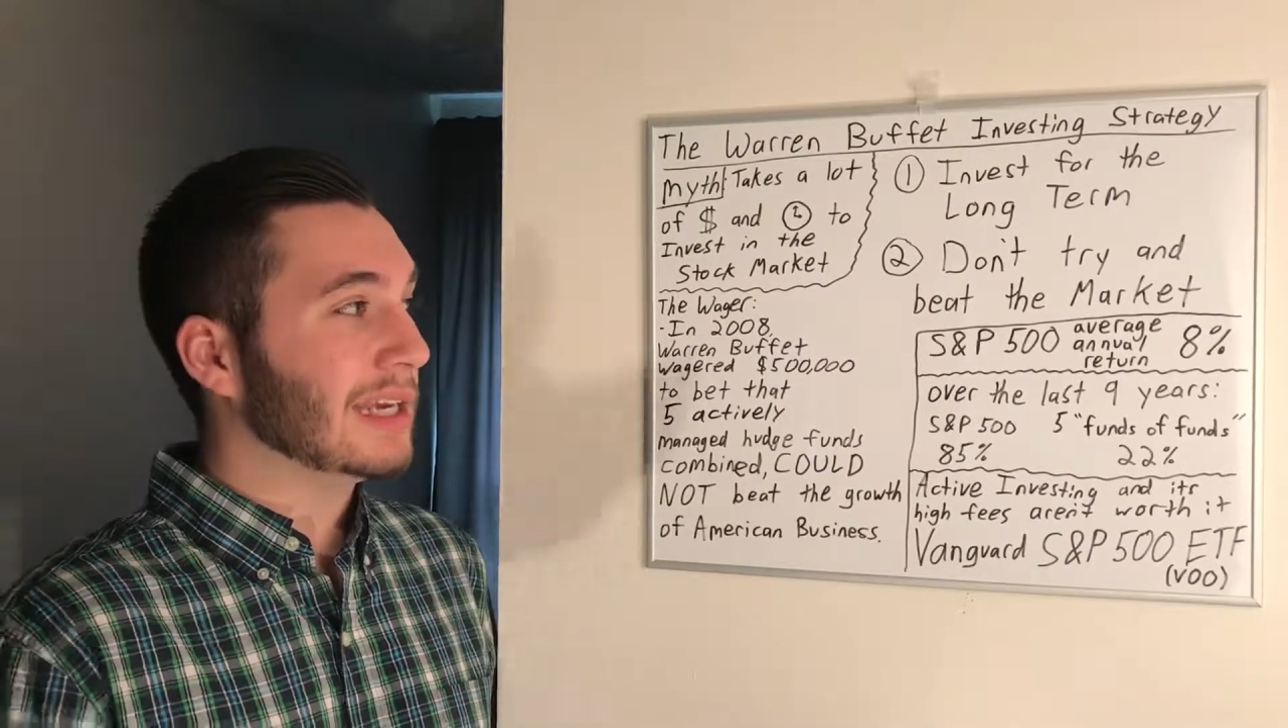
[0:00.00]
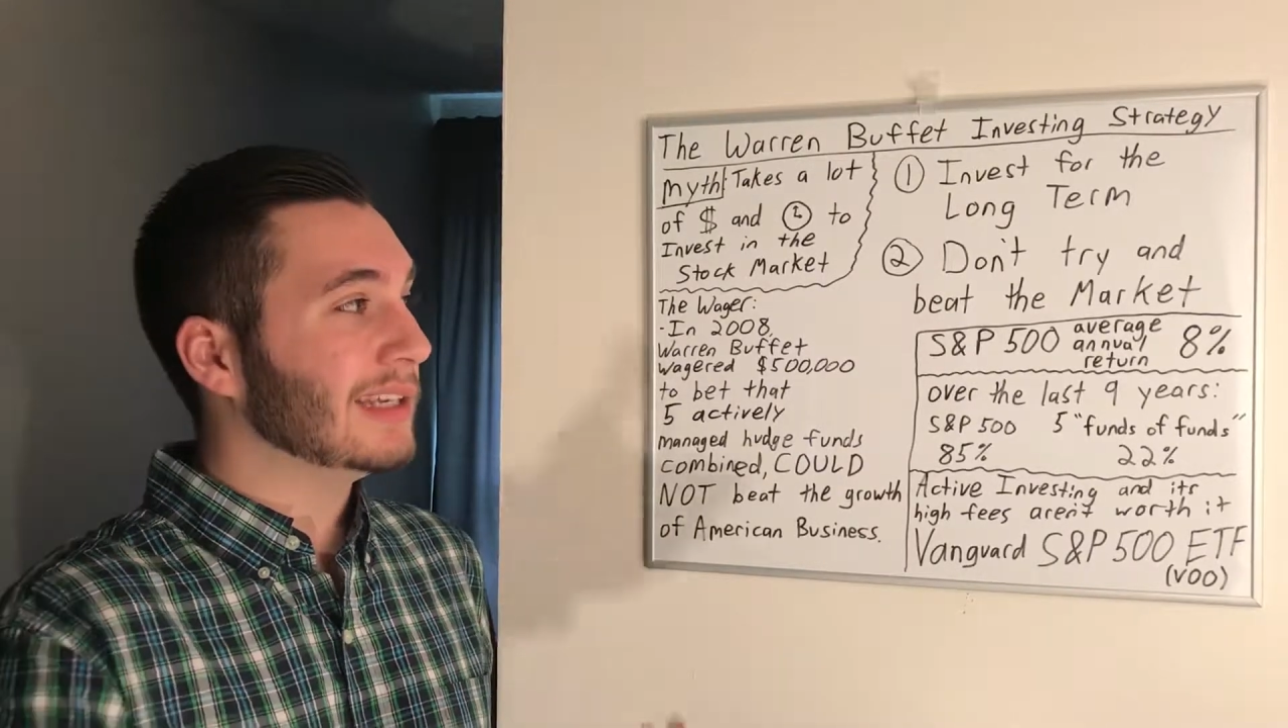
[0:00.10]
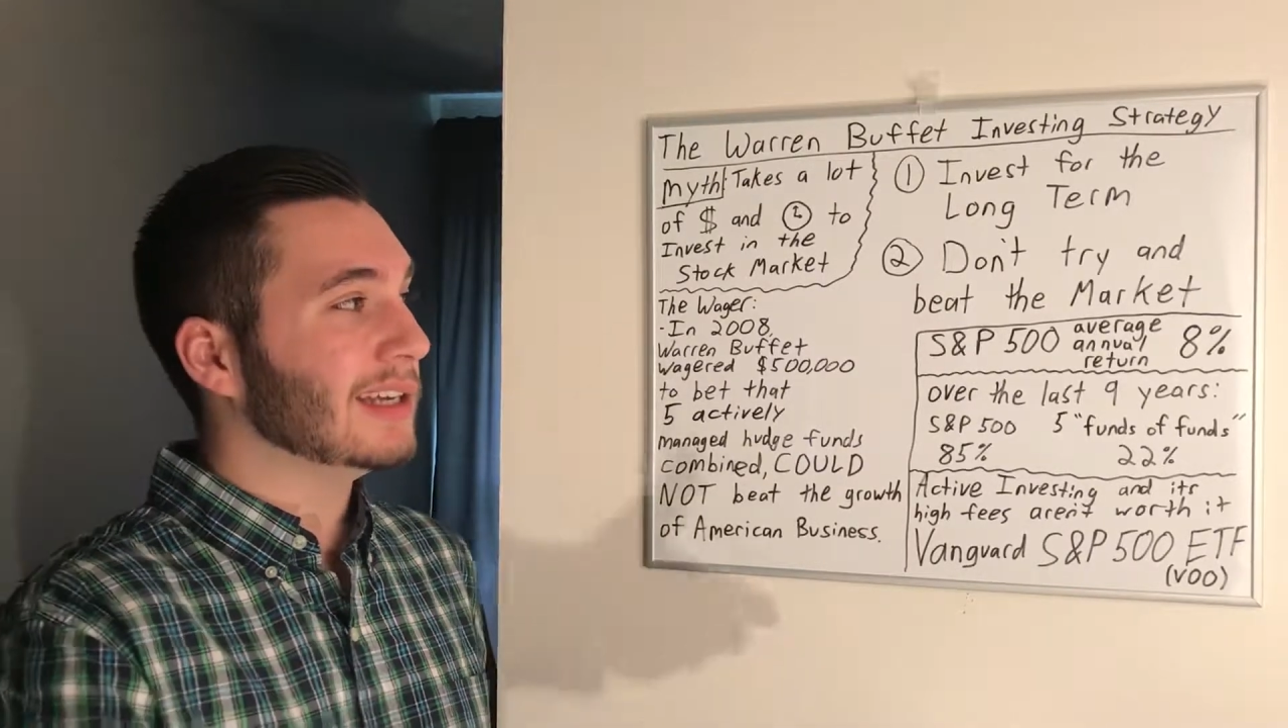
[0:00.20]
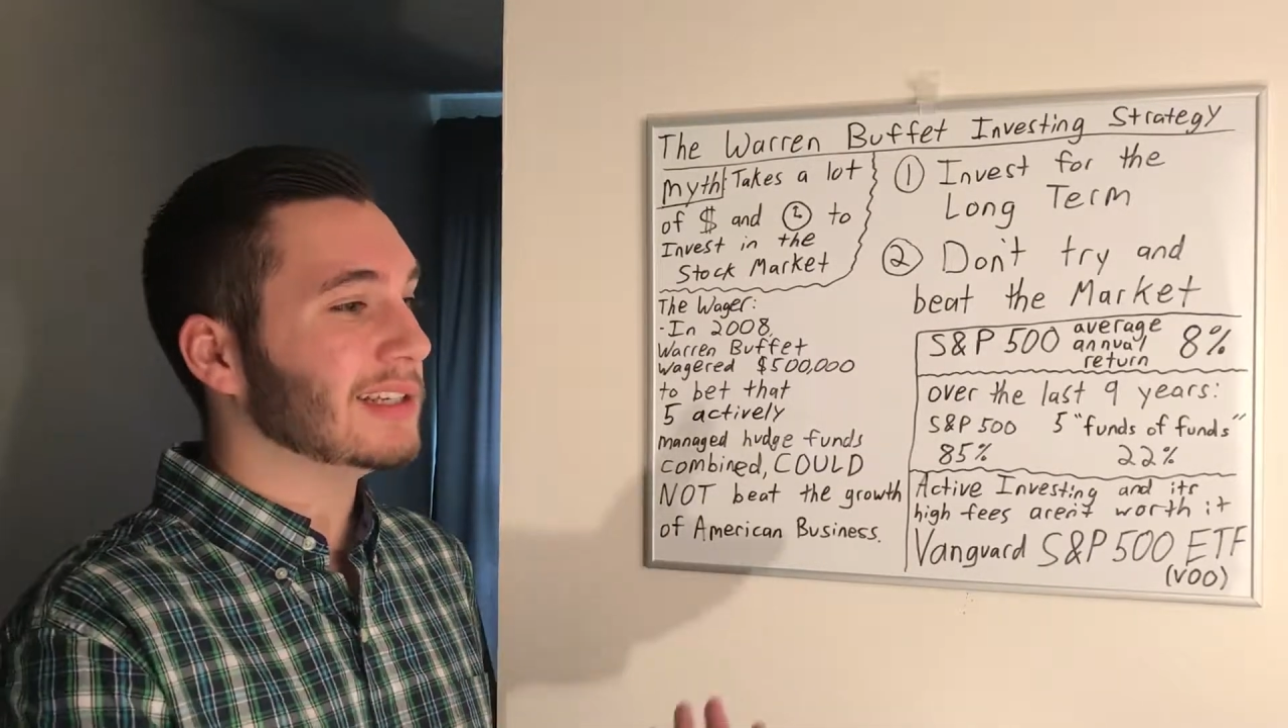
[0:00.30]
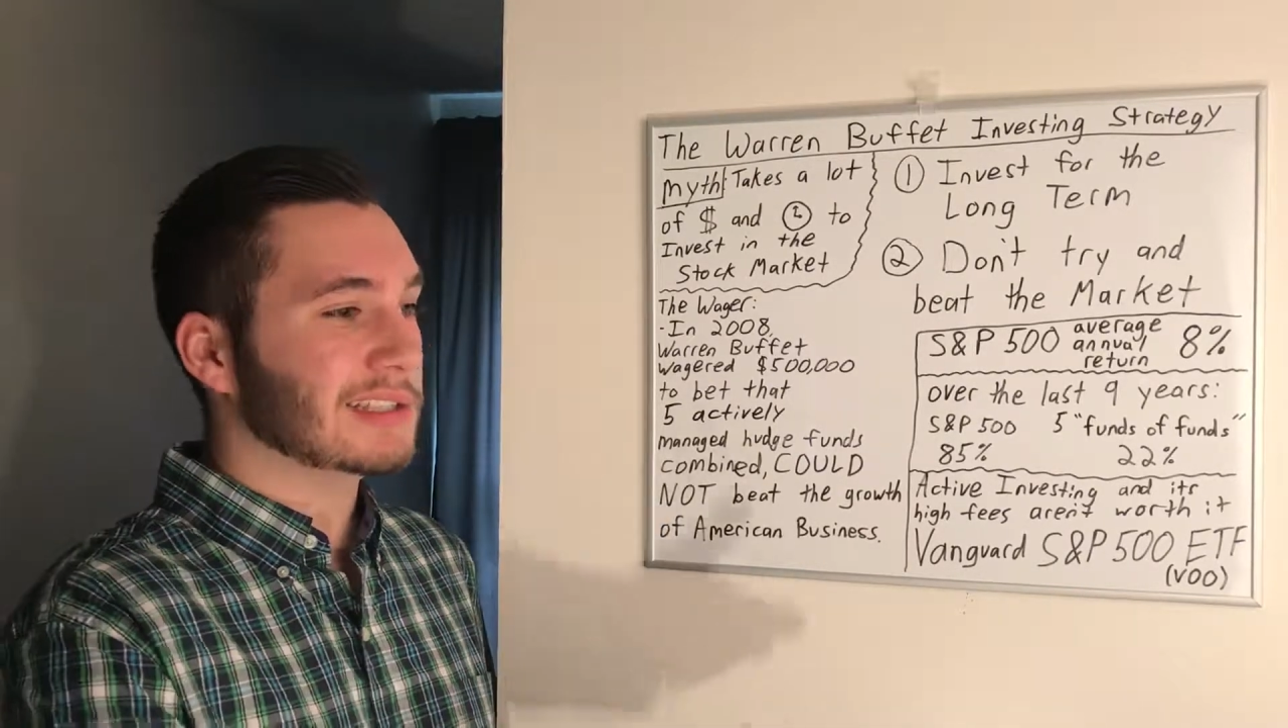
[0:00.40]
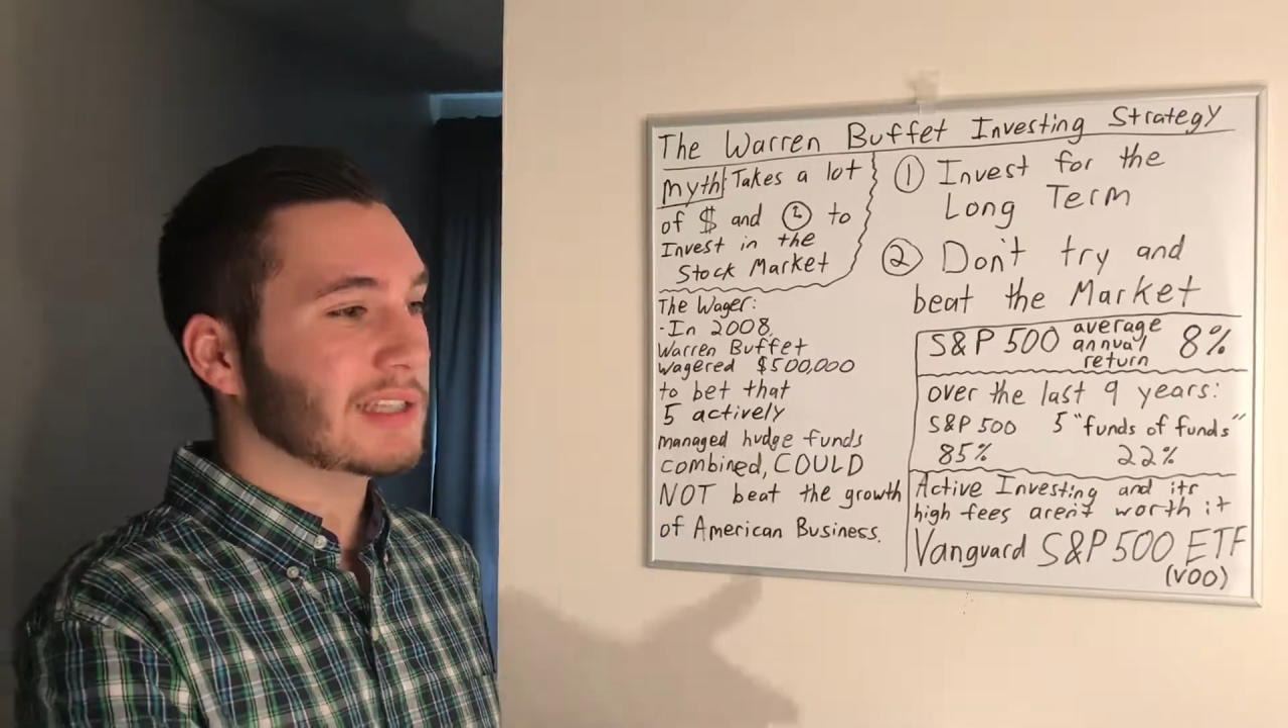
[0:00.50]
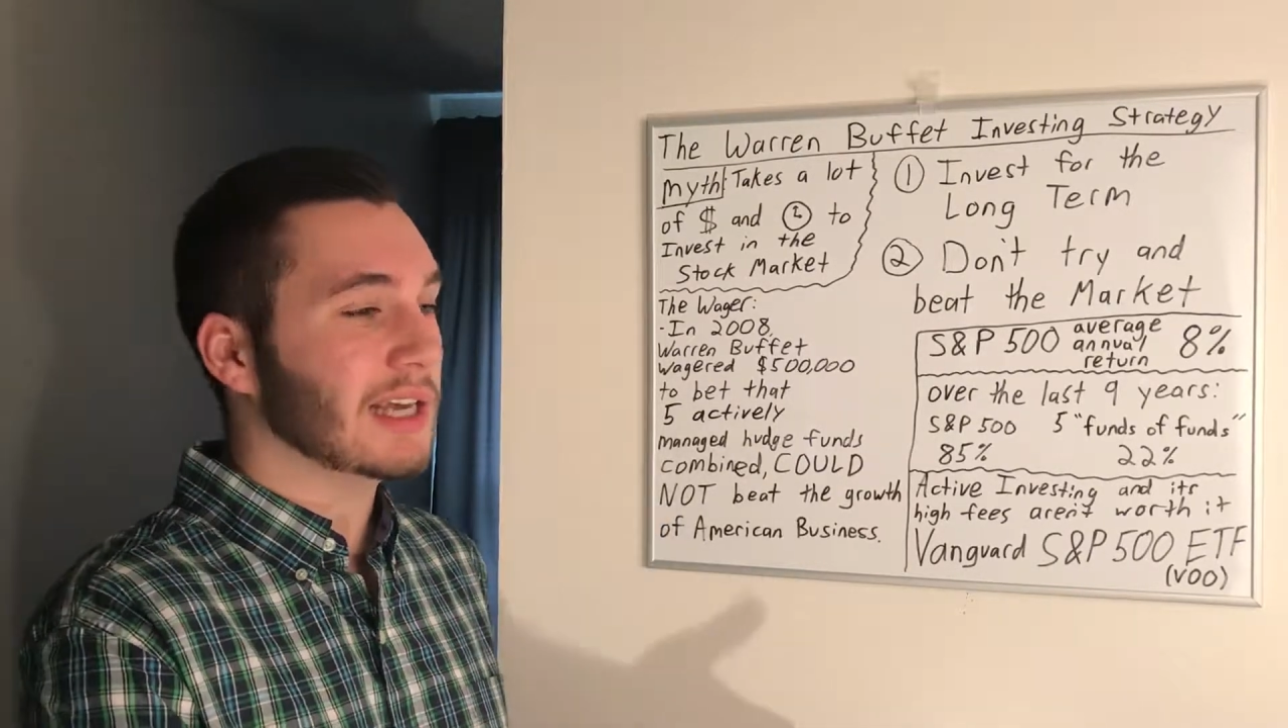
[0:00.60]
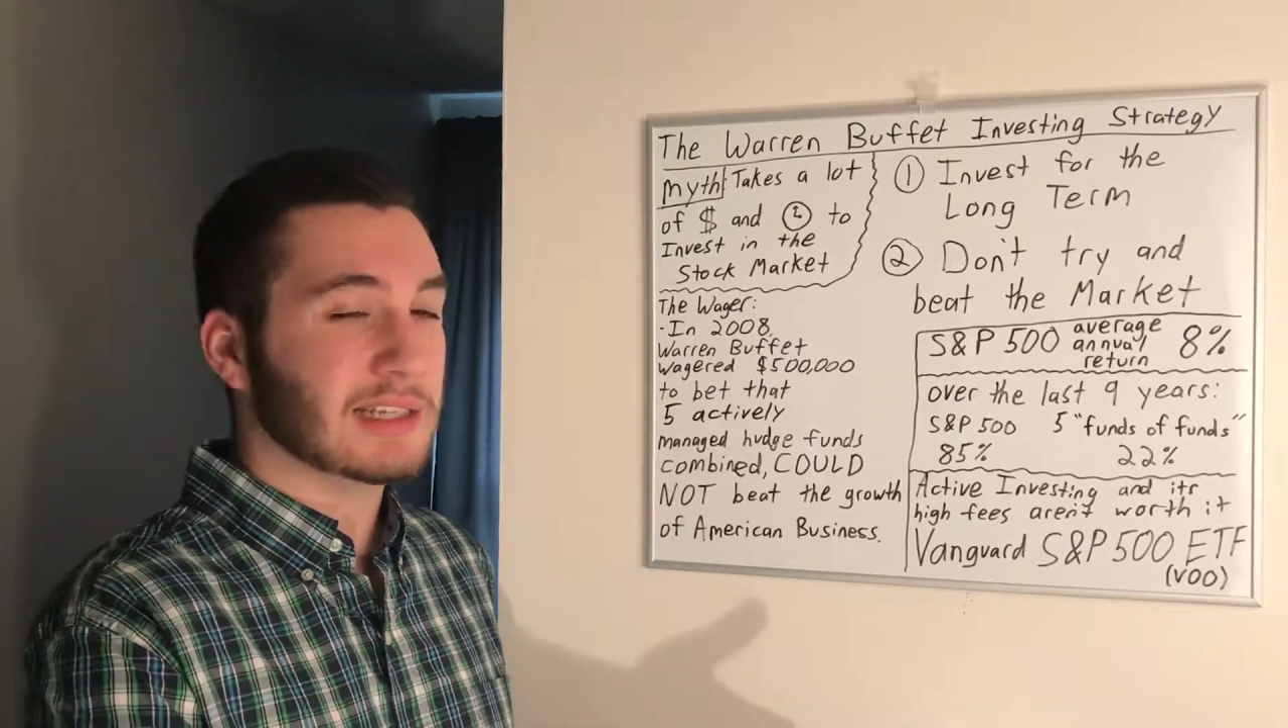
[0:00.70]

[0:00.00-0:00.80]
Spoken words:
he does